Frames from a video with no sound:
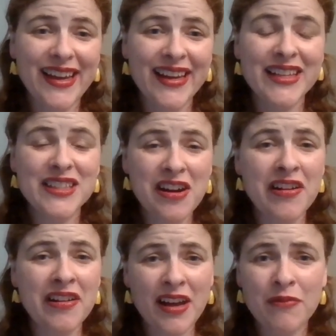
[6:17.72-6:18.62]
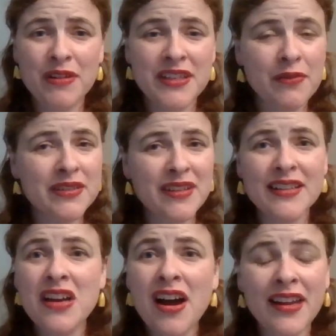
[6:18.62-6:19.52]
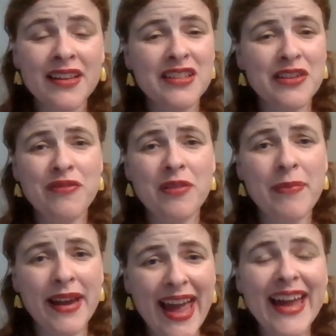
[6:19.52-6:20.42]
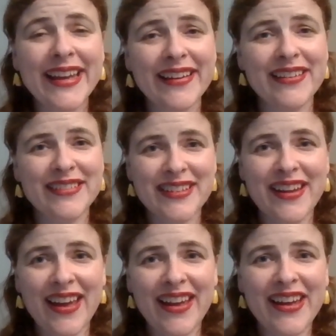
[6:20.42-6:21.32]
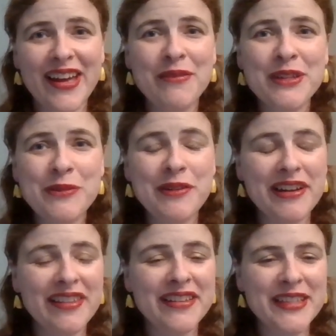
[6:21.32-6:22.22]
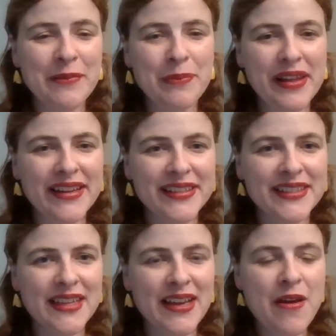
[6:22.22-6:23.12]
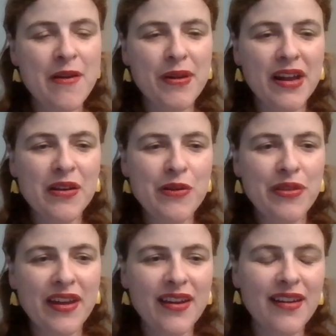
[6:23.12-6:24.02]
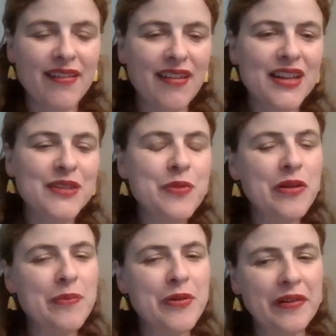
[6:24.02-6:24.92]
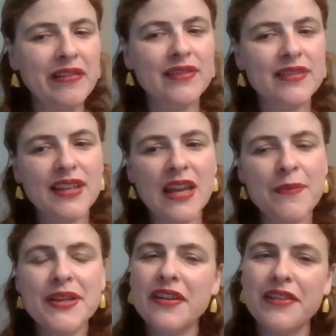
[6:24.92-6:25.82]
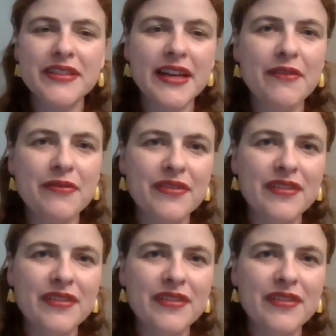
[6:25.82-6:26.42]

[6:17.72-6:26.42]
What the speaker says: And it's hard. I wish I was not talking to you from my attic today. I wish we were in the same place, but I know that it is more important to keep each other safe.